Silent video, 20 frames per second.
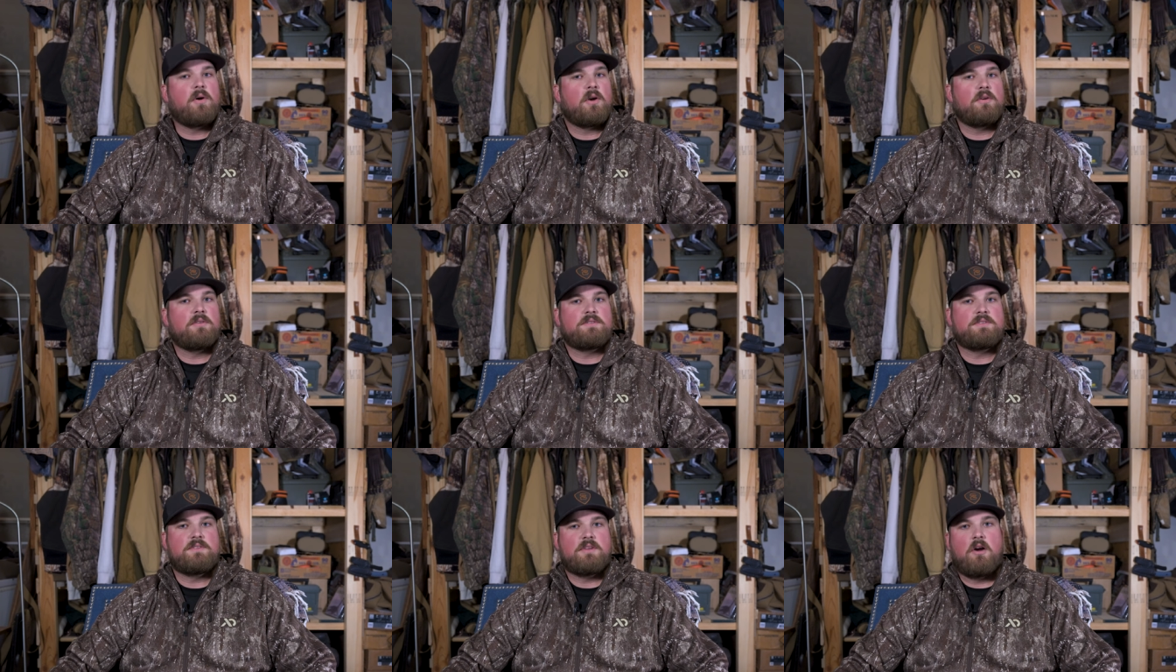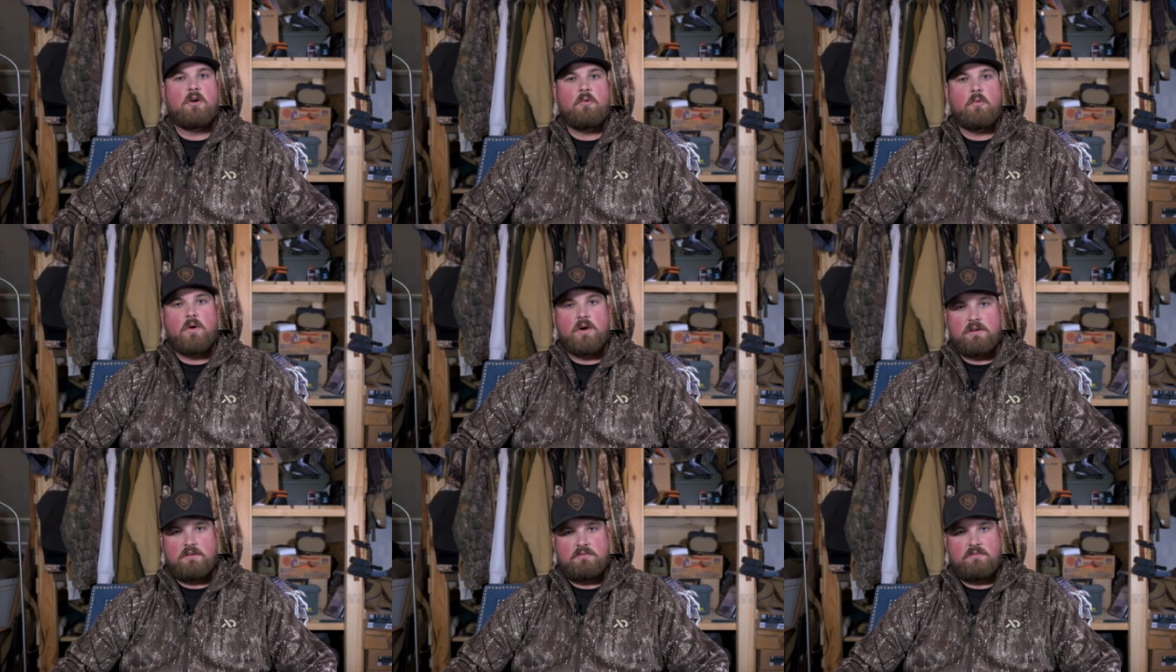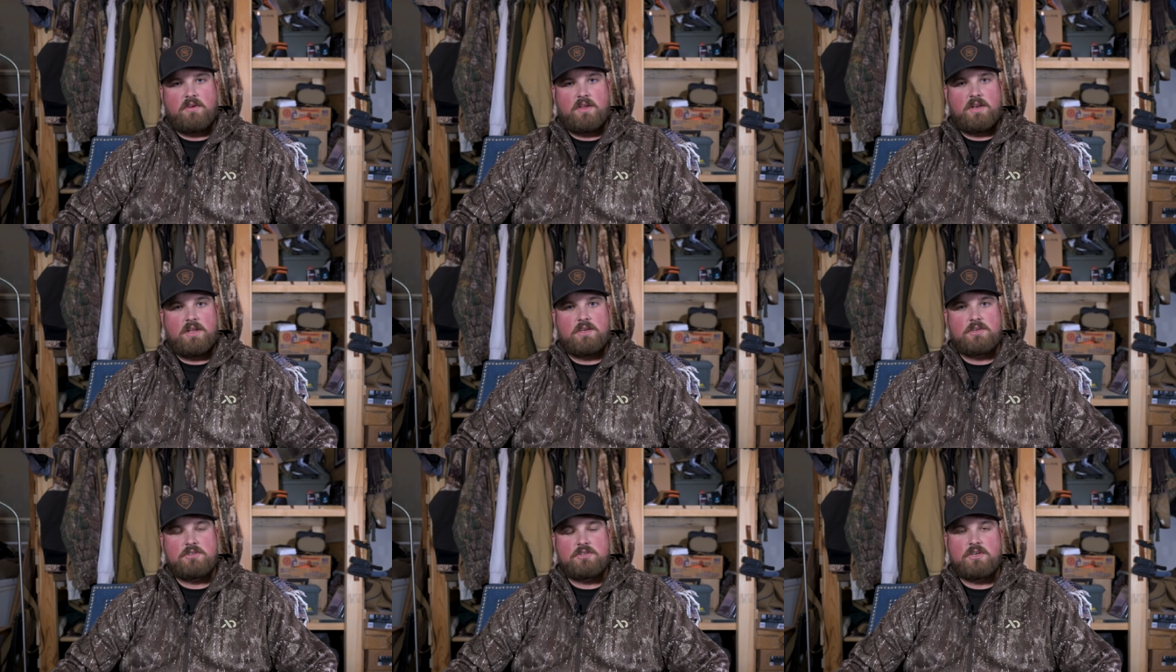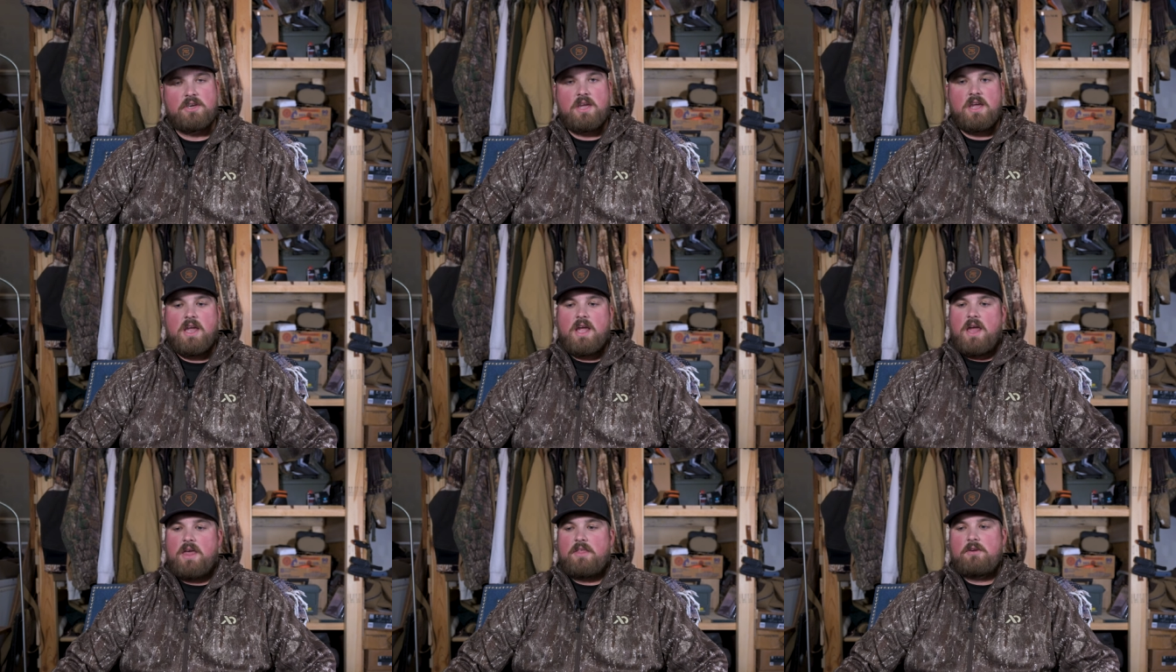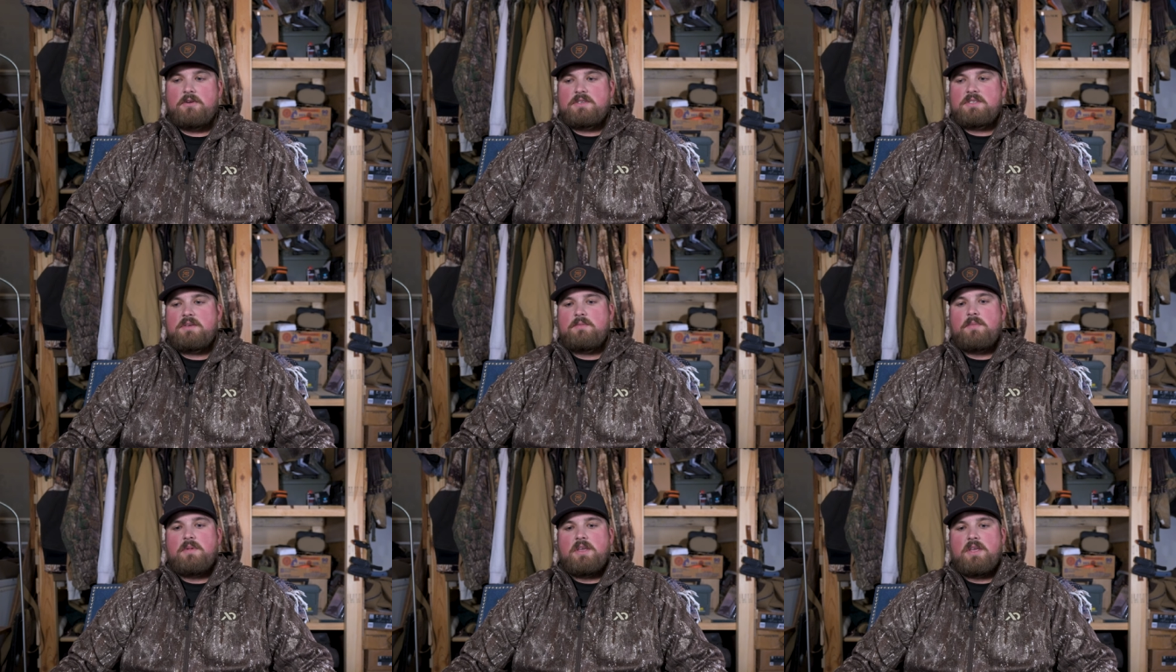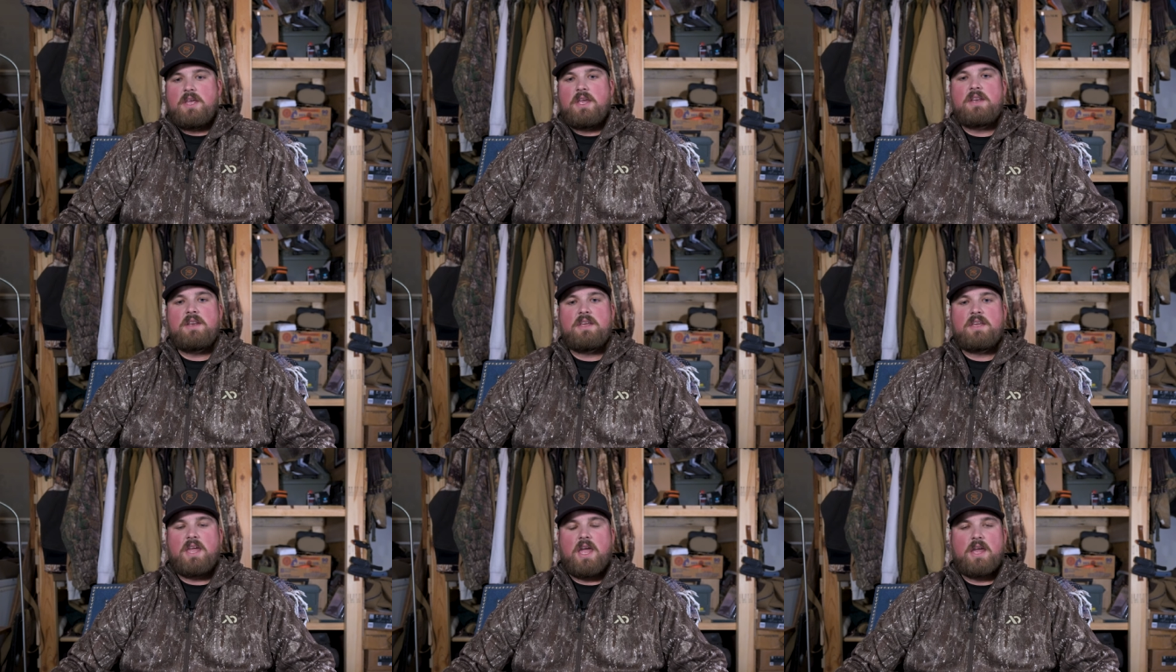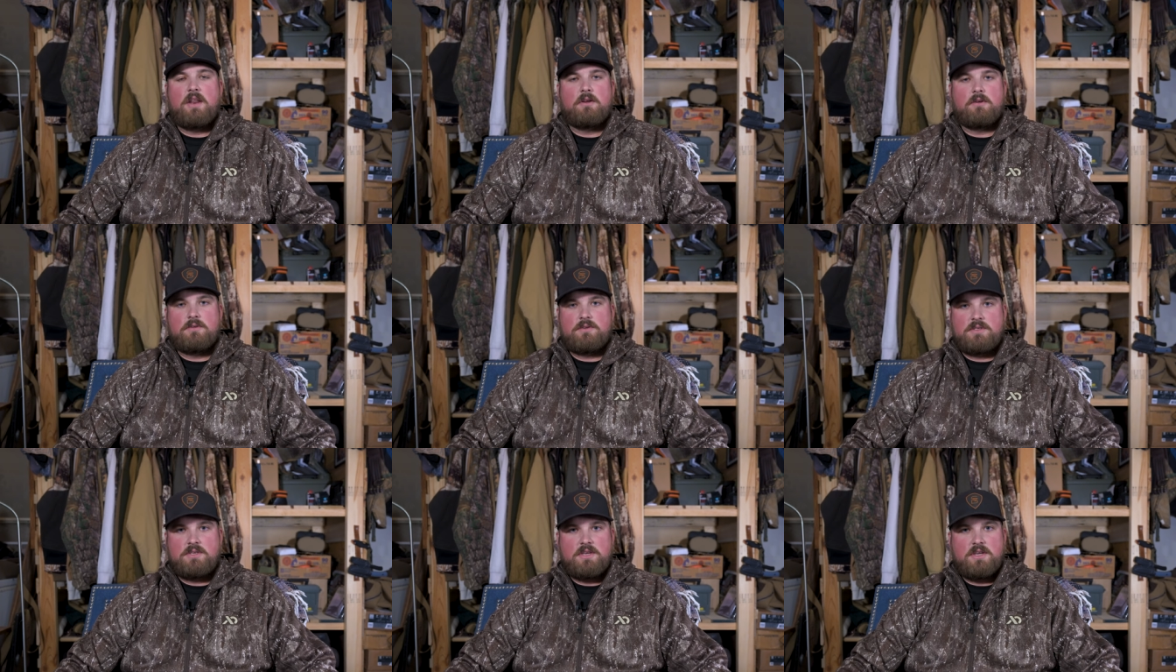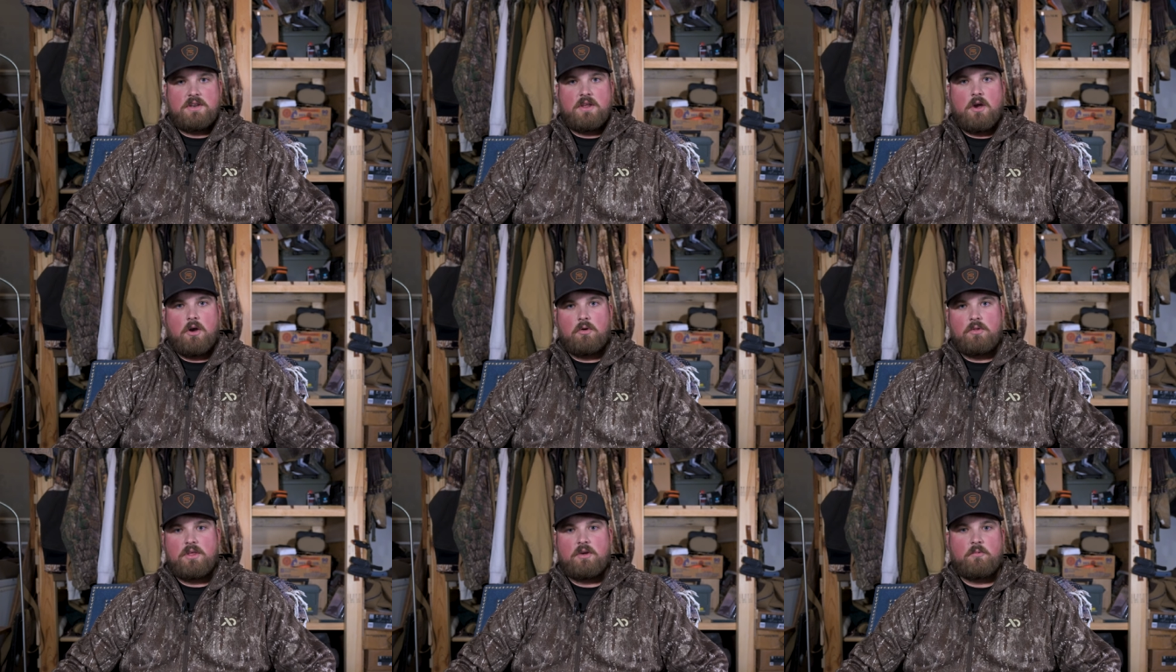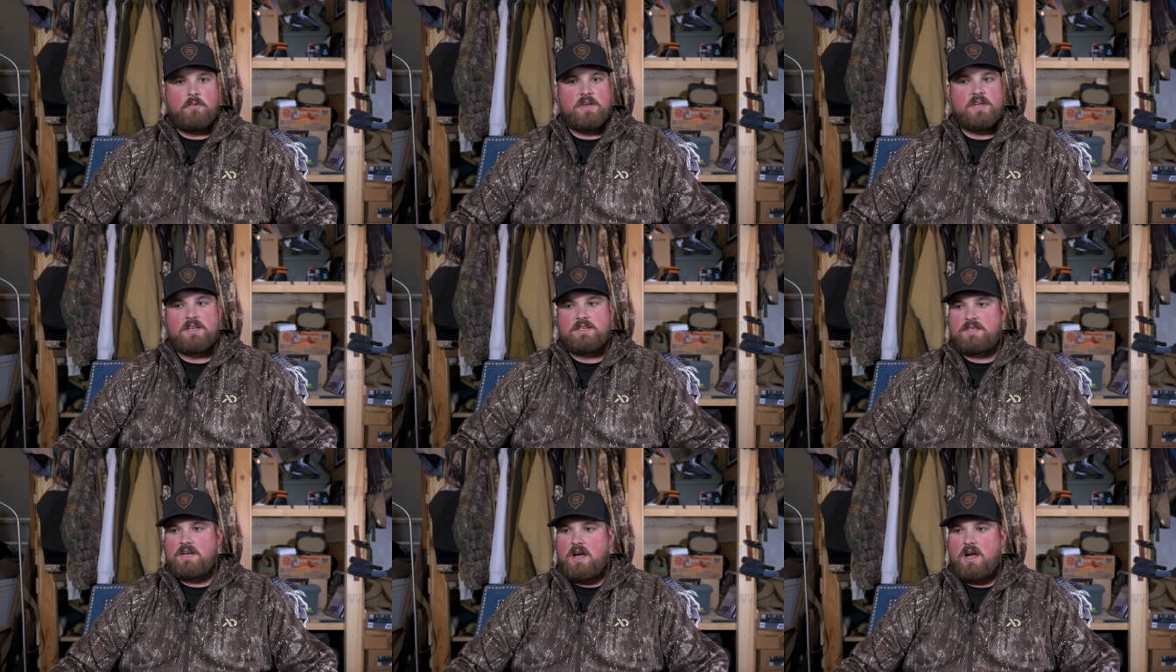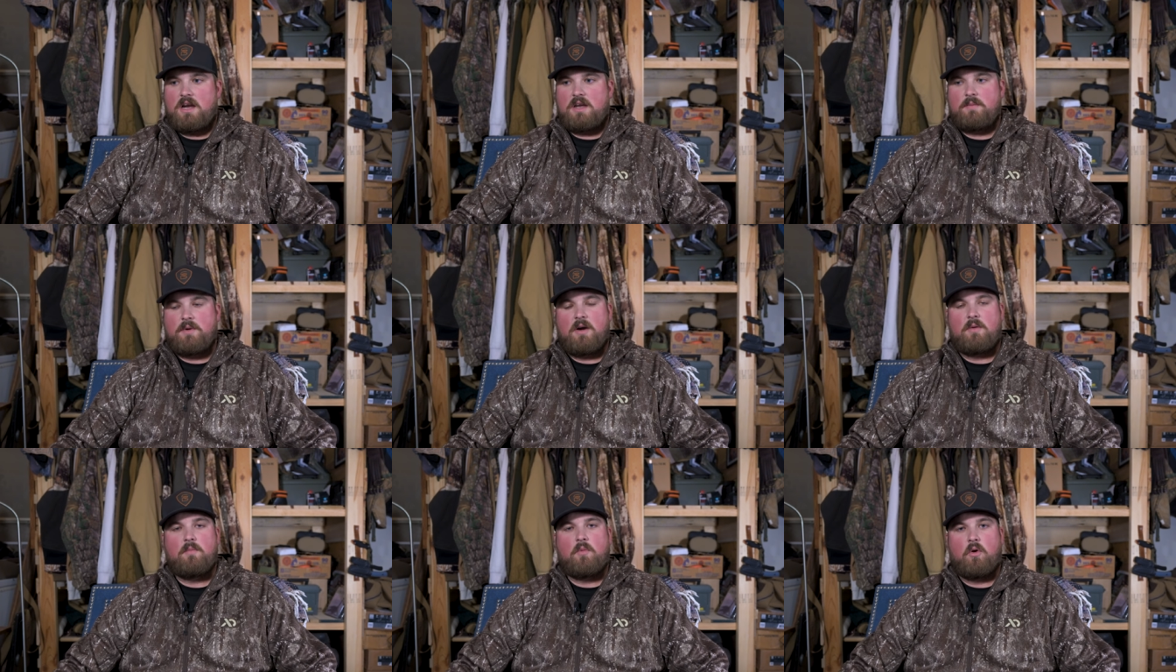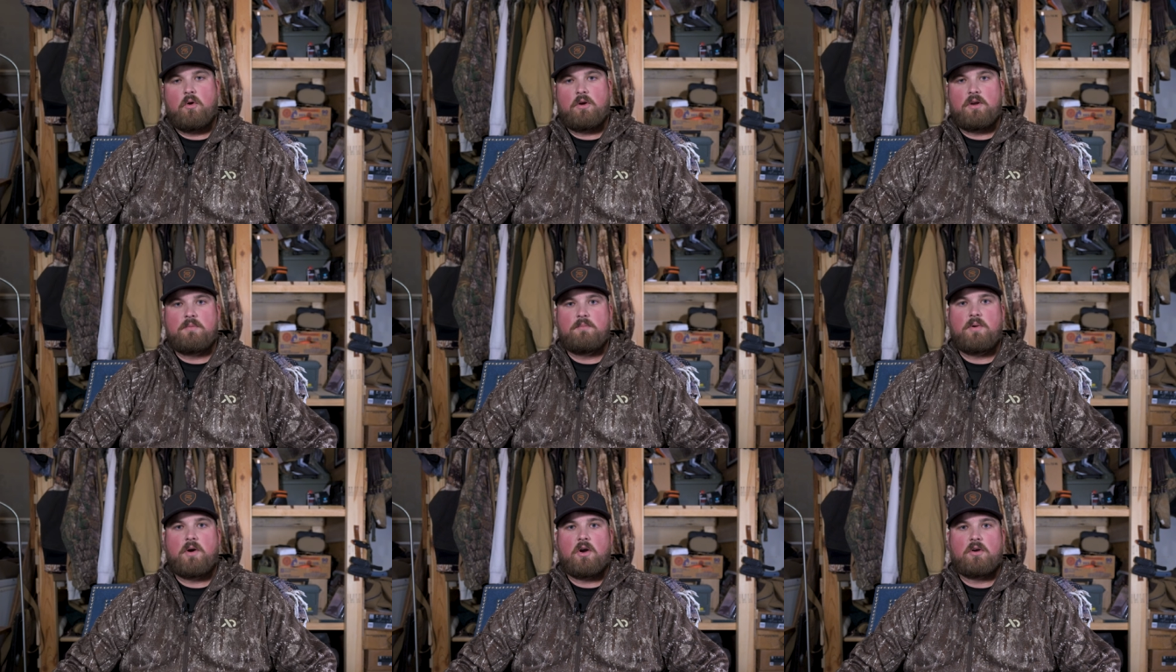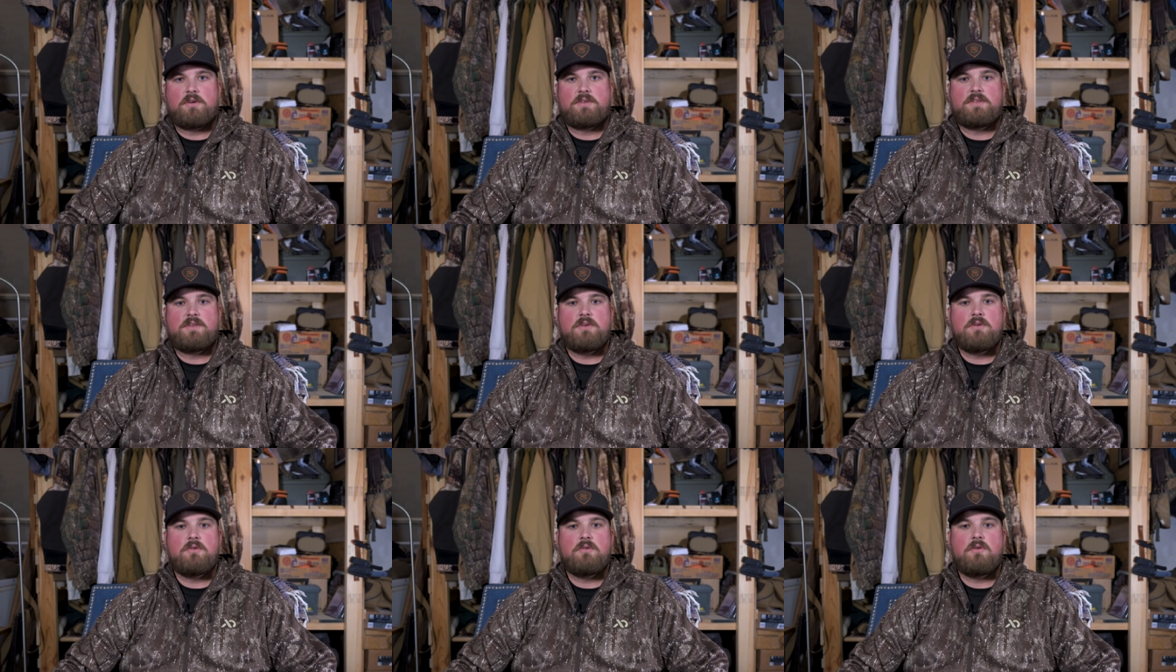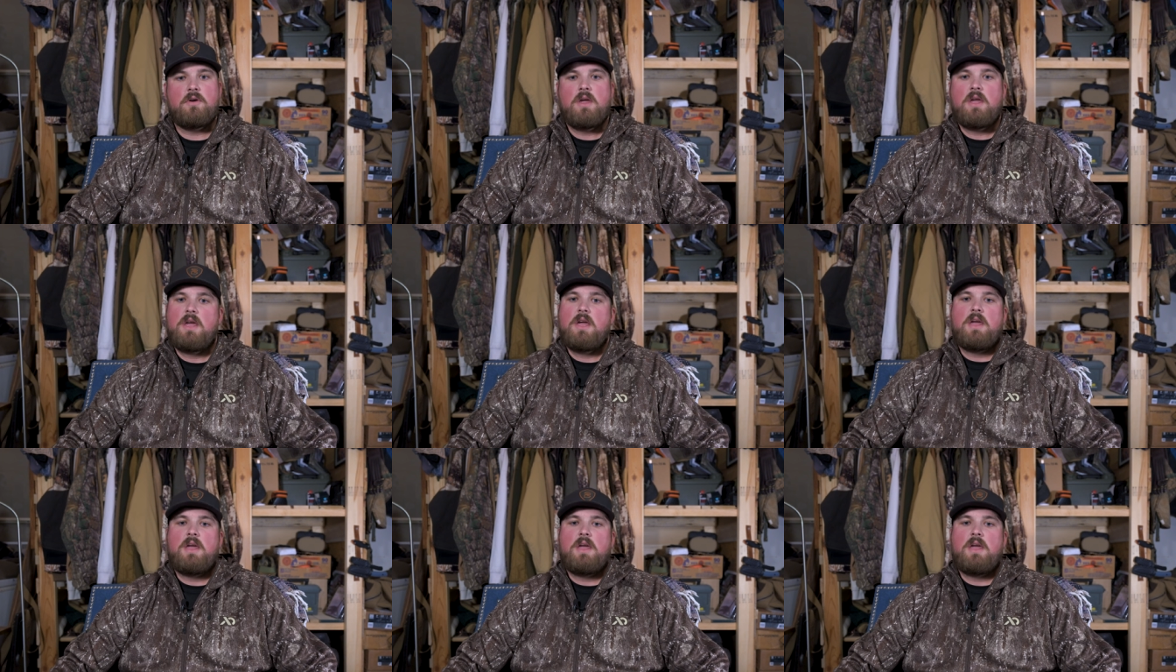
birds don't want to finish. And there's some indicators, you know, that we can talk about more in part two